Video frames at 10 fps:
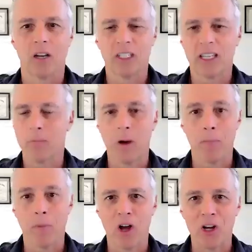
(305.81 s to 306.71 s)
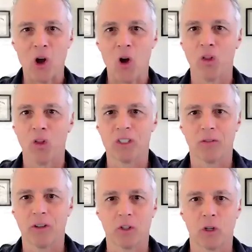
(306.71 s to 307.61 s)
tough to keep up on all those
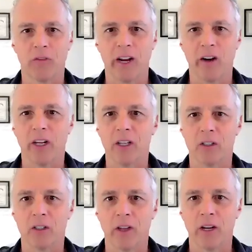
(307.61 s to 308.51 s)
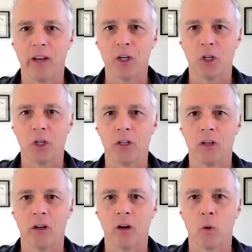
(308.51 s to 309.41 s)
different sort of areas of
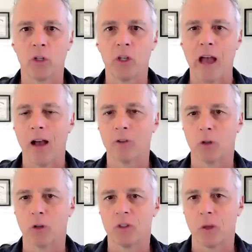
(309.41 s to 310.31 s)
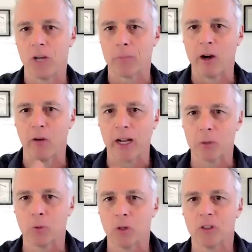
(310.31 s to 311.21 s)
innovation, or do you have sort of subject matter
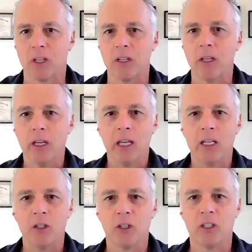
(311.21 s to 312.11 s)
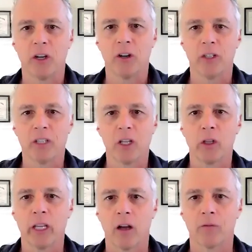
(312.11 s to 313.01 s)
experts in each of these areas that you
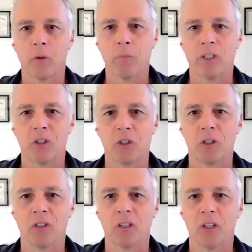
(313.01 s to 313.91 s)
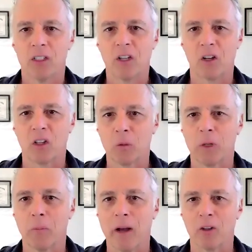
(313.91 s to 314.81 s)
lean on from business units? Talk a little
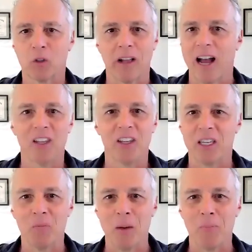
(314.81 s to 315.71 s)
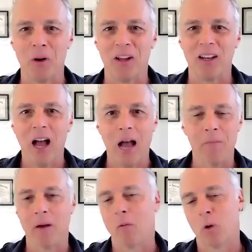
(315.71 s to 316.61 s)
bit about sort of how you keep up on.
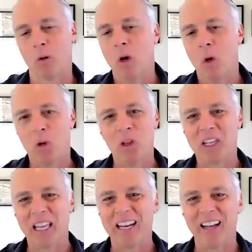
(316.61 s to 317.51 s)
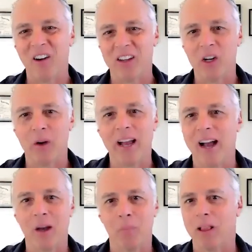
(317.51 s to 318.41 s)
We're looking at it,
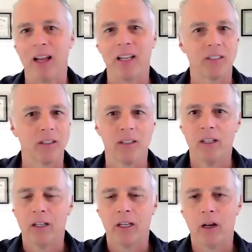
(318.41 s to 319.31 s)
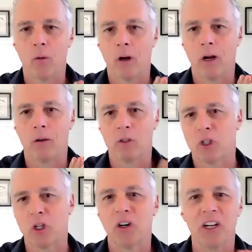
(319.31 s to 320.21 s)
AI applied to
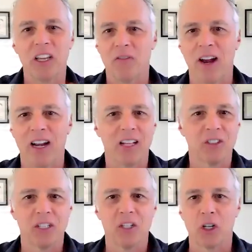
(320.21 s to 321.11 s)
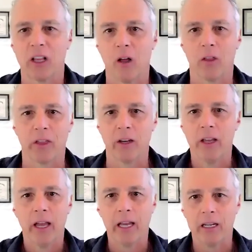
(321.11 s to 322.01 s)
security, finance, digital health,
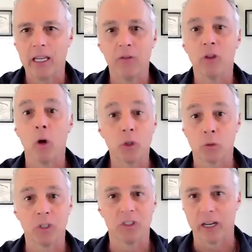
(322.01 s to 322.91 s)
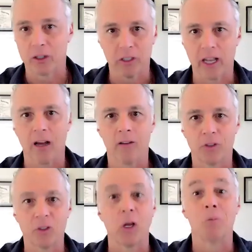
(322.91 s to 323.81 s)
and even those three sectors have
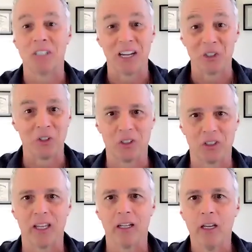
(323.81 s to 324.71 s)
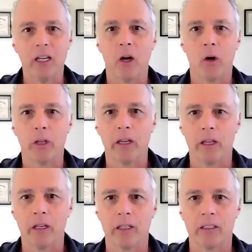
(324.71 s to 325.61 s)
subsectors that
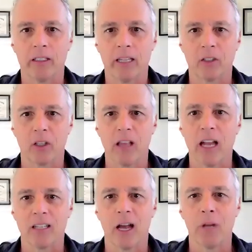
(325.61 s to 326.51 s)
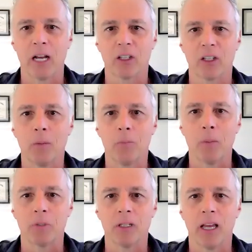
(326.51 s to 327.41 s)
it takes a lot of time to actually keep
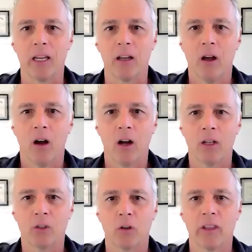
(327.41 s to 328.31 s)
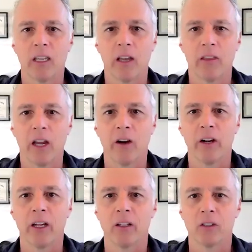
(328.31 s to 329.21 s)
up to date on sort of the
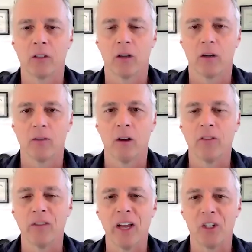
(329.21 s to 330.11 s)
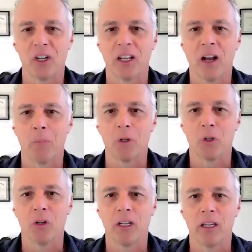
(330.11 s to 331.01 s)
areas of innovation and
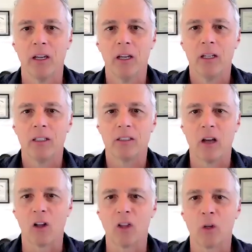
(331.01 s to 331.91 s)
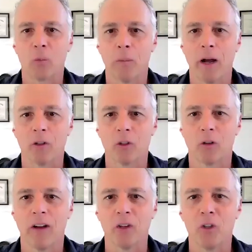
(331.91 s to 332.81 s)
opportunity. Talk a little bit about sort
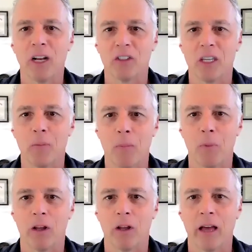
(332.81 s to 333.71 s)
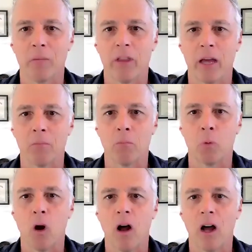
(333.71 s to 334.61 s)
of how you guys keep up on that
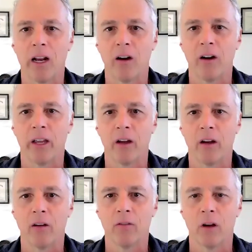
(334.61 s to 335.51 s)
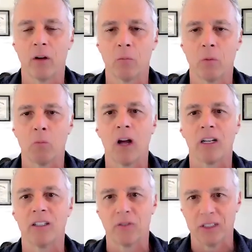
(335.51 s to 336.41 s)
broad area of
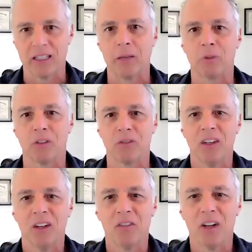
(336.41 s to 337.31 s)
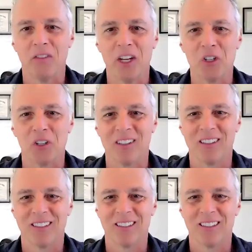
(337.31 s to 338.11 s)
broad different types of innovation.